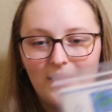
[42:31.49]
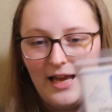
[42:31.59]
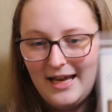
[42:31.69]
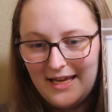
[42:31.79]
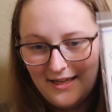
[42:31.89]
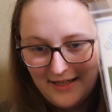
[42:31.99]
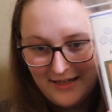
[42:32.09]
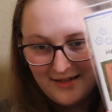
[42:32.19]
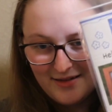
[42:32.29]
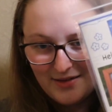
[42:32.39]

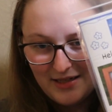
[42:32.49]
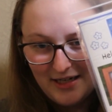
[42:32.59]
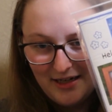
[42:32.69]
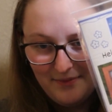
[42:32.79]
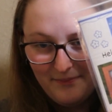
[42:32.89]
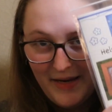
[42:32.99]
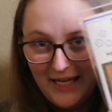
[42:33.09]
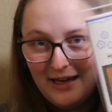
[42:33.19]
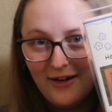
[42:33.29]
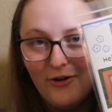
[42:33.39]
and
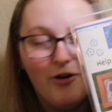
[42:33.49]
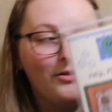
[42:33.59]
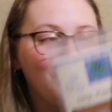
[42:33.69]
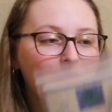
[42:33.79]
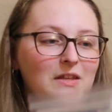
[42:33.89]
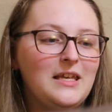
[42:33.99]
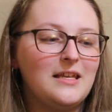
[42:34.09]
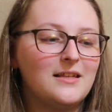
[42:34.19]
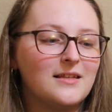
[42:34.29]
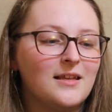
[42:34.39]
making all of
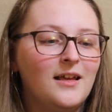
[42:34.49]
these.